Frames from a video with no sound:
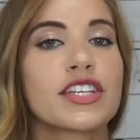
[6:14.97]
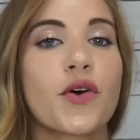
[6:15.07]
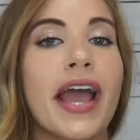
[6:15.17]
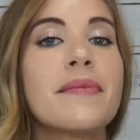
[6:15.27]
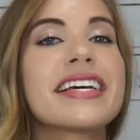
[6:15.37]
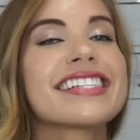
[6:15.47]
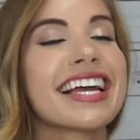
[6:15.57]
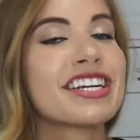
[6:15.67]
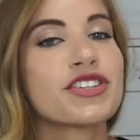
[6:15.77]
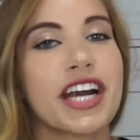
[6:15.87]
So I am
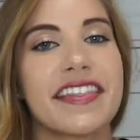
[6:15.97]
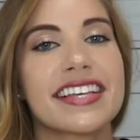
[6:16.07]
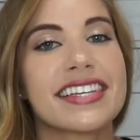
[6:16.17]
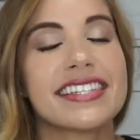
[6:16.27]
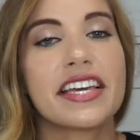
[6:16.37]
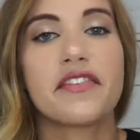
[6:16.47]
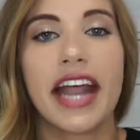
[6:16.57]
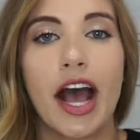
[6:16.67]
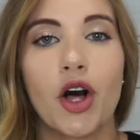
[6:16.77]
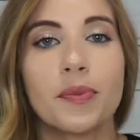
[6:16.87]
excited to try this and see if it
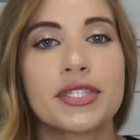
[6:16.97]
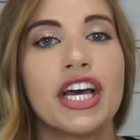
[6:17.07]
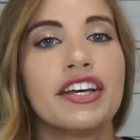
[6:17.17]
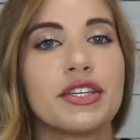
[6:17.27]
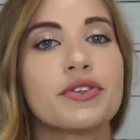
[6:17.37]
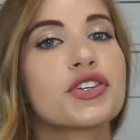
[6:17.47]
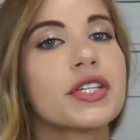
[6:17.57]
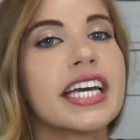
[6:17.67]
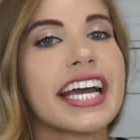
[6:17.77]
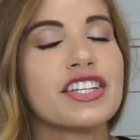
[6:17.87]
helps.
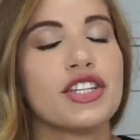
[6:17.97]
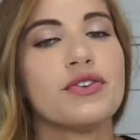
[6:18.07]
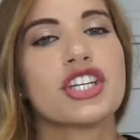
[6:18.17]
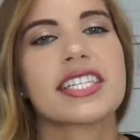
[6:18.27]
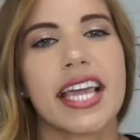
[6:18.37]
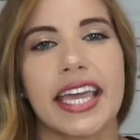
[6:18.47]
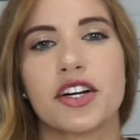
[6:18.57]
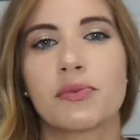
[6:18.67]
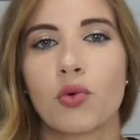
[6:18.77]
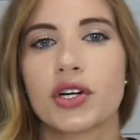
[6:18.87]
Usually I do just
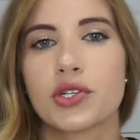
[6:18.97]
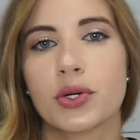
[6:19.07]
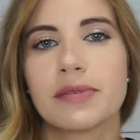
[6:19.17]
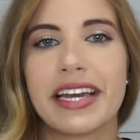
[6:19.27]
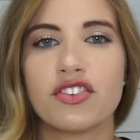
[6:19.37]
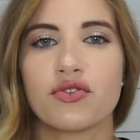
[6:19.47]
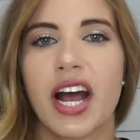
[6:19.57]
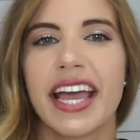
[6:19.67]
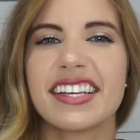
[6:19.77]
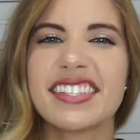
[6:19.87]
cater more towards my
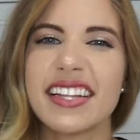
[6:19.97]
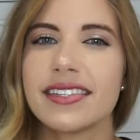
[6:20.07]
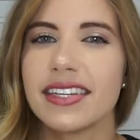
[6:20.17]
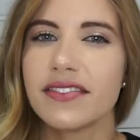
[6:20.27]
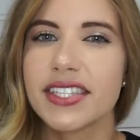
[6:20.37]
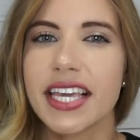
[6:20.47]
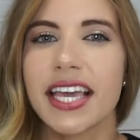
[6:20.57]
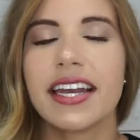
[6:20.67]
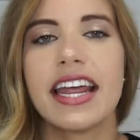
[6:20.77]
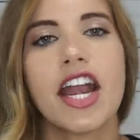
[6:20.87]
dry, sensitive
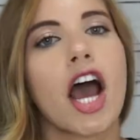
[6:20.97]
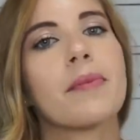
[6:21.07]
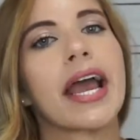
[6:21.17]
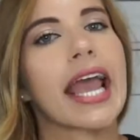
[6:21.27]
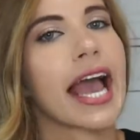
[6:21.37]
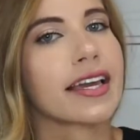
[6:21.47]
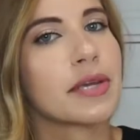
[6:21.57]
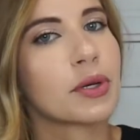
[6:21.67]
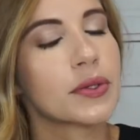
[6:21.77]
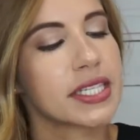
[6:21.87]
skin and not my
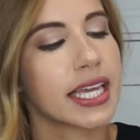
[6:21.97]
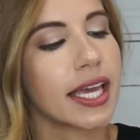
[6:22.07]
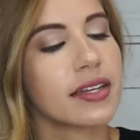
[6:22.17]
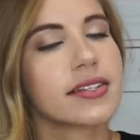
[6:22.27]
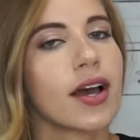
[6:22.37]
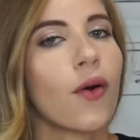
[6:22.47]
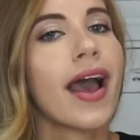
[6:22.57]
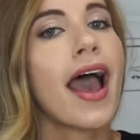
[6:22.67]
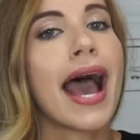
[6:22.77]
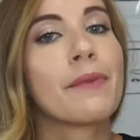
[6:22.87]
acne prone skin. So
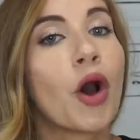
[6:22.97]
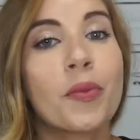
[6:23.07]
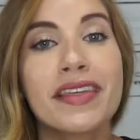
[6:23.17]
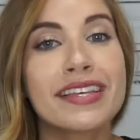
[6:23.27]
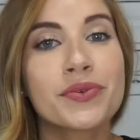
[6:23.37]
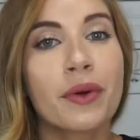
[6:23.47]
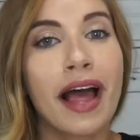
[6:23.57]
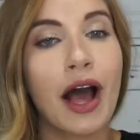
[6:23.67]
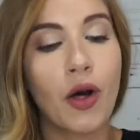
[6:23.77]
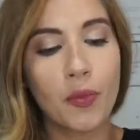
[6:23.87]
I'm hoping this will
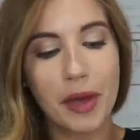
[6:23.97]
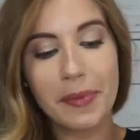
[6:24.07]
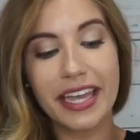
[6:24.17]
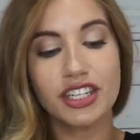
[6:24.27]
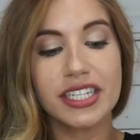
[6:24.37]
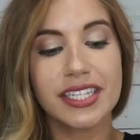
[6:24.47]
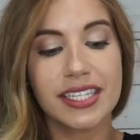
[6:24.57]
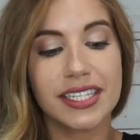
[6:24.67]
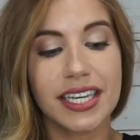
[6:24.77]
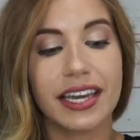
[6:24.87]
help. I'm anxious to
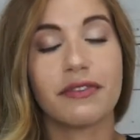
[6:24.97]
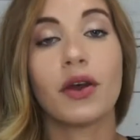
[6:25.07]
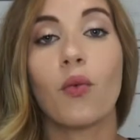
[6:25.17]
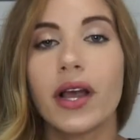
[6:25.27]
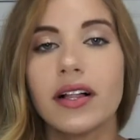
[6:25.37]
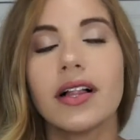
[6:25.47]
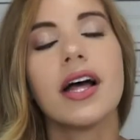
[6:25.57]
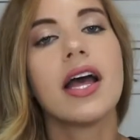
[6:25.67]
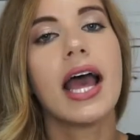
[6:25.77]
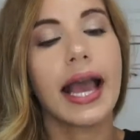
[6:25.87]
see if it
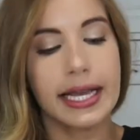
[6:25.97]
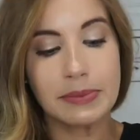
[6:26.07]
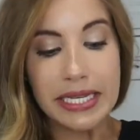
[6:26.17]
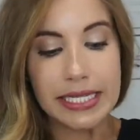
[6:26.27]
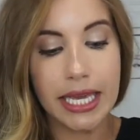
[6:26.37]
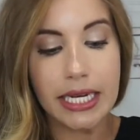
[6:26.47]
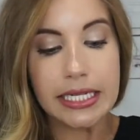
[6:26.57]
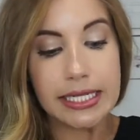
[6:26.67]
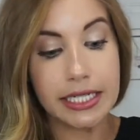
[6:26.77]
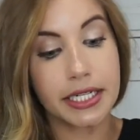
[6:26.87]
will because my
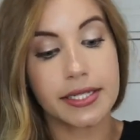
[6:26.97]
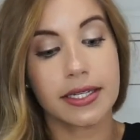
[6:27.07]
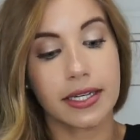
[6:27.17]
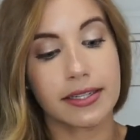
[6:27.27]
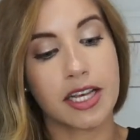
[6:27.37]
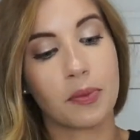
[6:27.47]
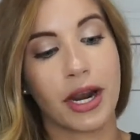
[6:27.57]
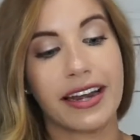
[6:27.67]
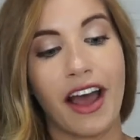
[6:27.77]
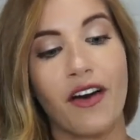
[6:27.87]
skin seriously needs help
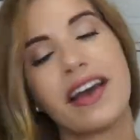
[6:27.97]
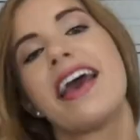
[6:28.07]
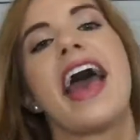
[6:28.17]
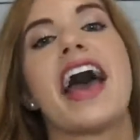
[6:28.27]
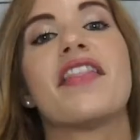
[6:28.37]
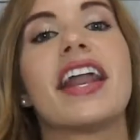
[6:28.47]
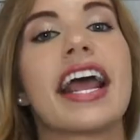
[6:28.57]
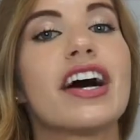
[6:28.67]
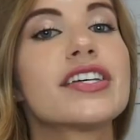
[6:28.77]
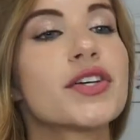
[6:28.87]
right now. And then
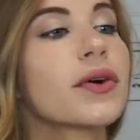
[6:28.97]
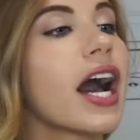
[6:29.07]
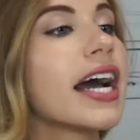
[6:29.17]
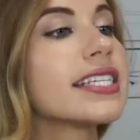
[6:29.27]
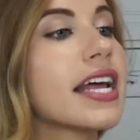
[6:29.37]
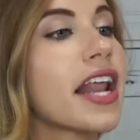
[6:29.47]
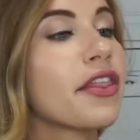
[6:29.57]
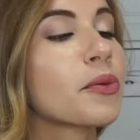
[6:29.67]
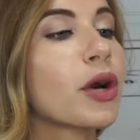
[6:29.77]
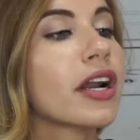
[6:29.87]
I also got
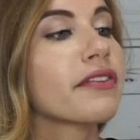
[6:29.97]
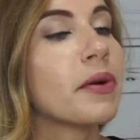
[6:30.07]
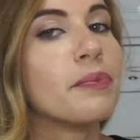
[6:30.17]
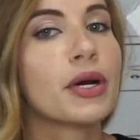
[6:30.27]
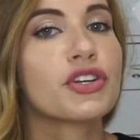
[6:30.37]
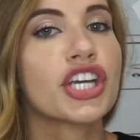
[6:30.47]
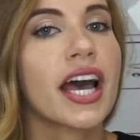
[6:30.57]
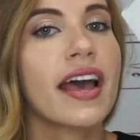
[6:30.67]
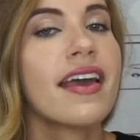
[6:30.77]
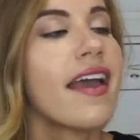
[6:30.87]
another product from
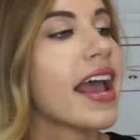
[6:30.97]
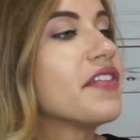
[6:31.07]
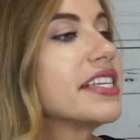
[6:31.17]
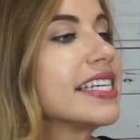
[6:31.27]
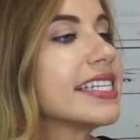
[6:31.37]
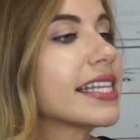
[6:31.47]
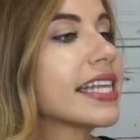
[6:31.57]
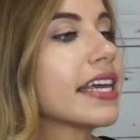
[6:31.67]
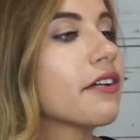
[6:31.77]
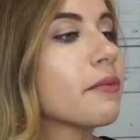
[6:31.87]
Boscia, and this is
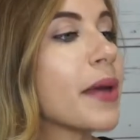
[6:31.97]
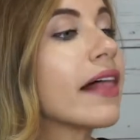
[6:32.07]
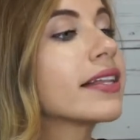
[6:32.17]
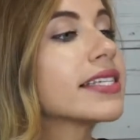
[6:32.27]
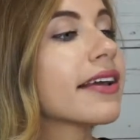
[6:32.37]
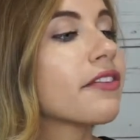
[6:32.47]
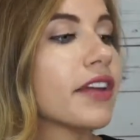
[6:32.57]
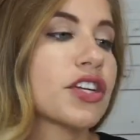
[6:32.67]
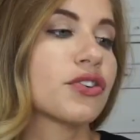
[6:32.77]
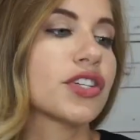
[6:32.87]
the Balancing
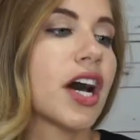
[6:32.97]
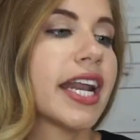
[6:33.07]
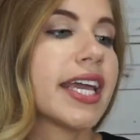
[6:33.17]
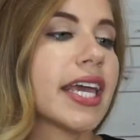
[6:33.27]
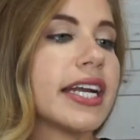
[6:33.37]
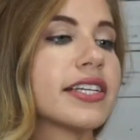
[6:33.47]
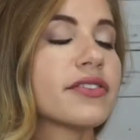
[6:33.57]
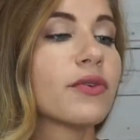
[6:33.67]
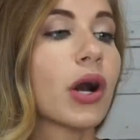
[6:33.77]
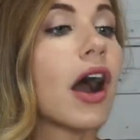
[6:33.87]
Facial Tonic, and it is
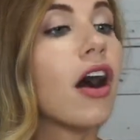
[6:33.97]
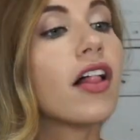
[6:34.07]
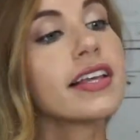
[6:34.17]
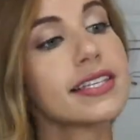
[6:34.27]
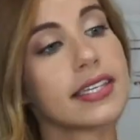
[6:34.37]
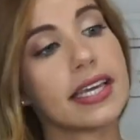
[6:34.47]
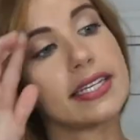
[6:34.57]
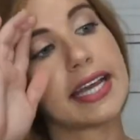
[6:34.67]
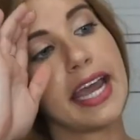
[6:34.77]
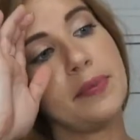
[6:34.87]
for all
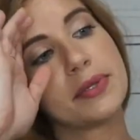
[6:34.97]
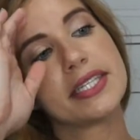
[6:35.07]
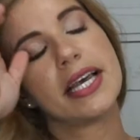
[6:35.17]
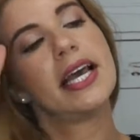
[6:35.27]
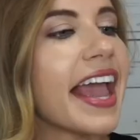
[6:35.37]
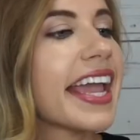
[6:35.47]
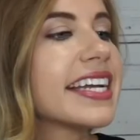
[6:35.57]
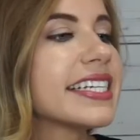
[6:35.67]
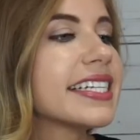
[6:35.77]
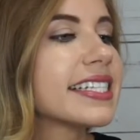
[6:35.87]
skin types.
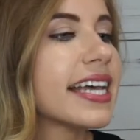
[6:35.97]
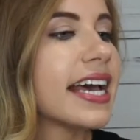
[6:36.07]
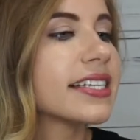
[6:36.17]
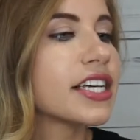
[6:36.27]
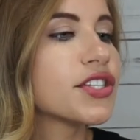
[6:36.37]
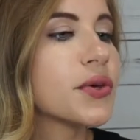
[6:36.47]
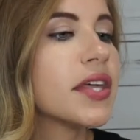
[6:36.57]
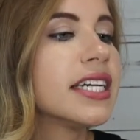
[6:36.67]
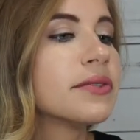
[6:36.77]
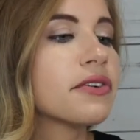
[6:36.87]
And it says, a
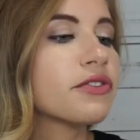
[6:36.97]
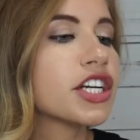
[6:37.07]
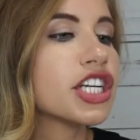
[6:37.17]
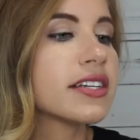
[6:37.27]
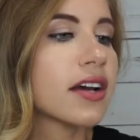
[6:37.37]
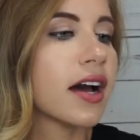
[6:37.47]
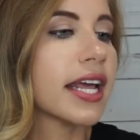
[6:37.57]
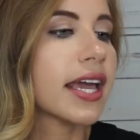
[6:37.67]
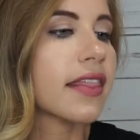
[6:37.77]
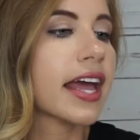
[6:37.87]
soothing and refreshing
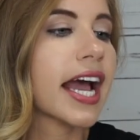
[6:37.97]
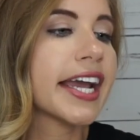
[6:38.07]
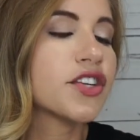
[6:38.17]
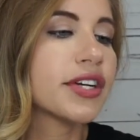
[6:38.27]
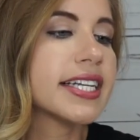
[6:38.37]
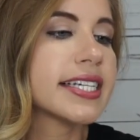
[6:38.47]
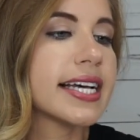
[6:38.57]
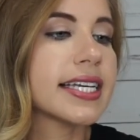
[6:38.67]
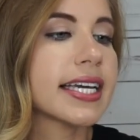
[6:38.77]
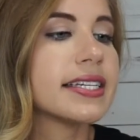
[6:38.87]
tonic that hydrates
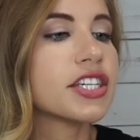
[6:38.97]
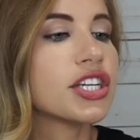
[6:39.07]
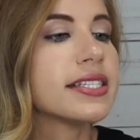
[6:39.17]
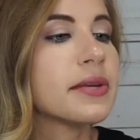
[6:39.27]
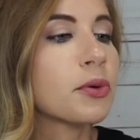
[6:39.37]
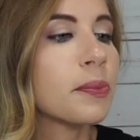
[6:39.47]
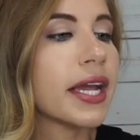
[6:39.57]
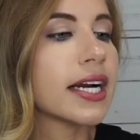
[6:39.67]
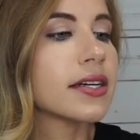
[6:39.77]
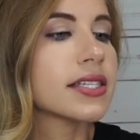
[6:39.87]
as it conditions and
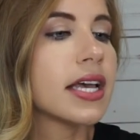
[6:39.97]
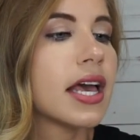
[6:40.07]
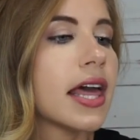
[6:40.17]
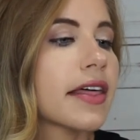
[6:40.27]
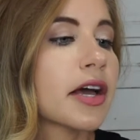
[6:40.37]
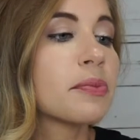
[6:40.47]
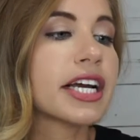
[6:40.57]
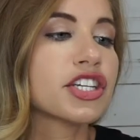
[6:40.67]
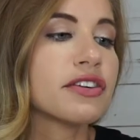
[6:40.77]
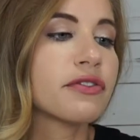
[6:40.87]
prepares the
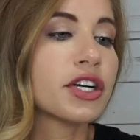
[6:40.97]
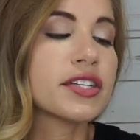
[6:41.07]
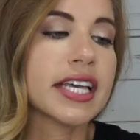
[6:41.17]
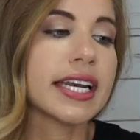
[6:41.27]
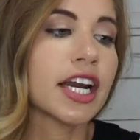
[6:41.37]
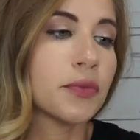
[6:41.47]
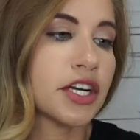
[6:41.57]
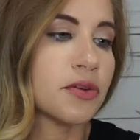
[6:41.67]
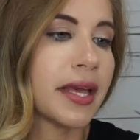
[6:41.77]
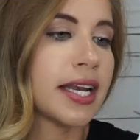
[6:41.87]
complexion for your skincare
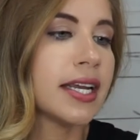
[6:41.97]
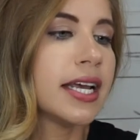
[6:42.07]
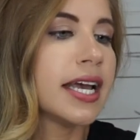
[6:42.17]
regimen.